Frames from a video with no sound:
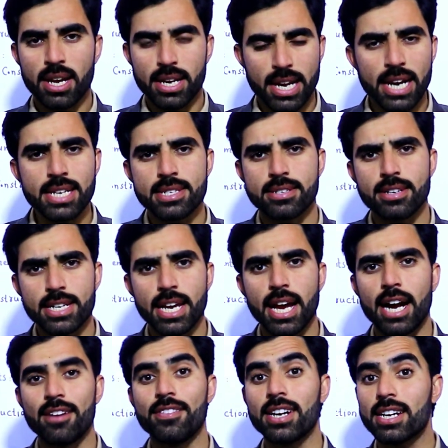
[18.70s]
Guys, today
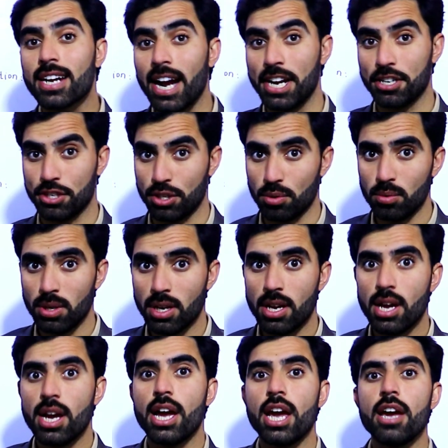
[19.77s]
I will guide you.
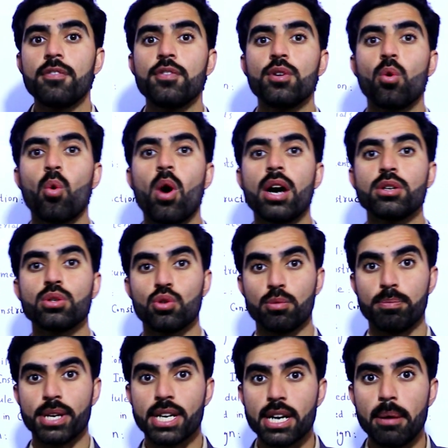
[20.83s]
If you want to
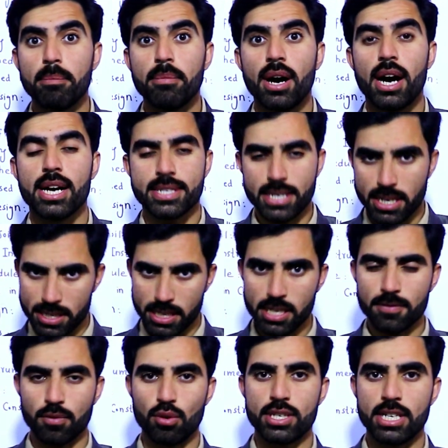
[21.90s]
become a
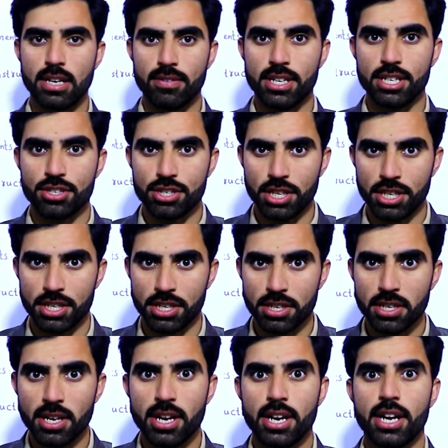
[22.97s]
successful civil engineer
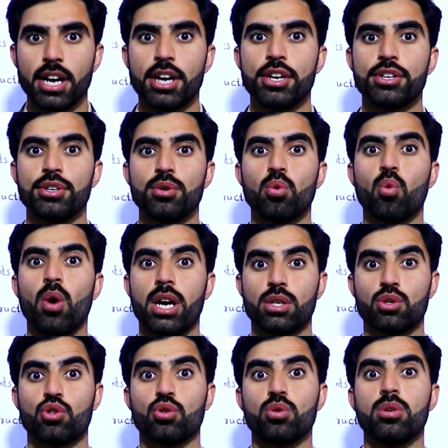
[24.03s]
and you
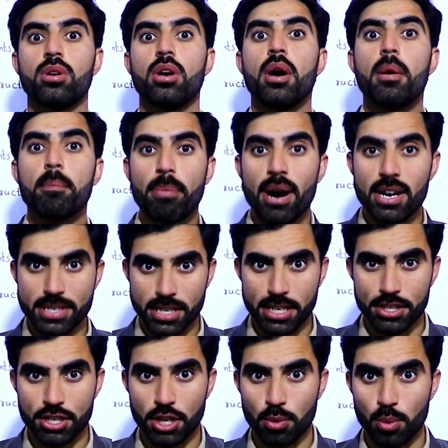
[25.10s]
want to pass
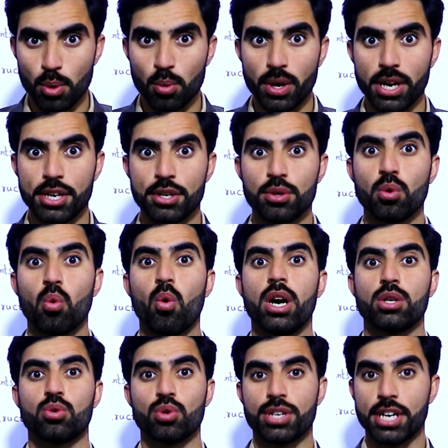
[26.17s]
interview and you
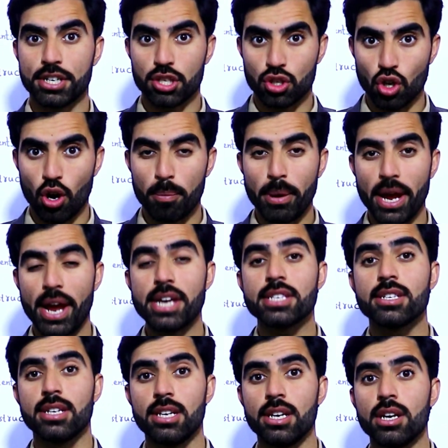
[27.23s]
want to get job
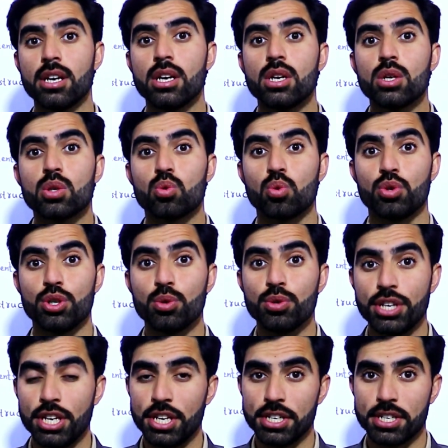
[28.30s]
easily, so you
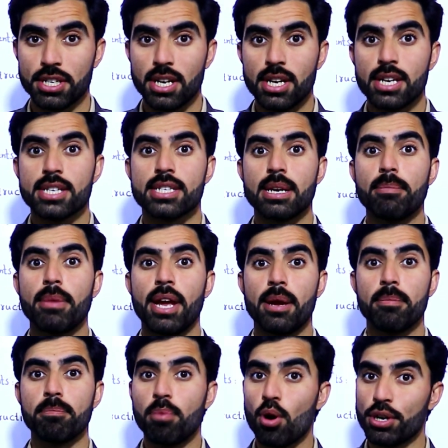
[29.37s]
need some
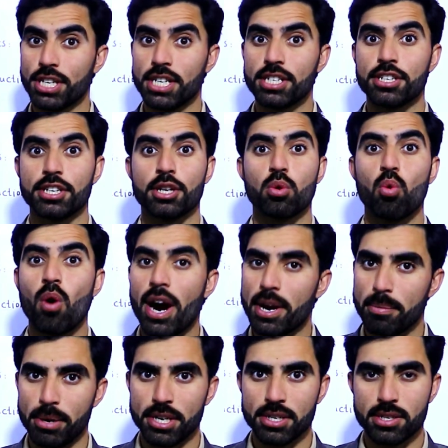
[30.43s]
important
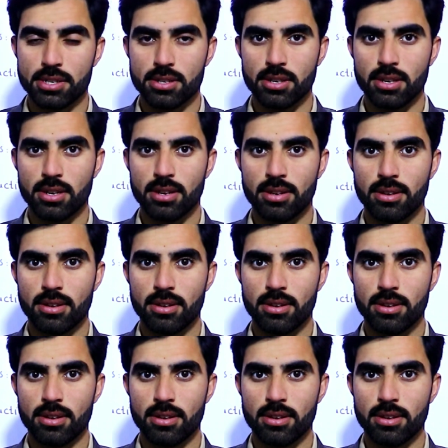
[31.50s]
requirements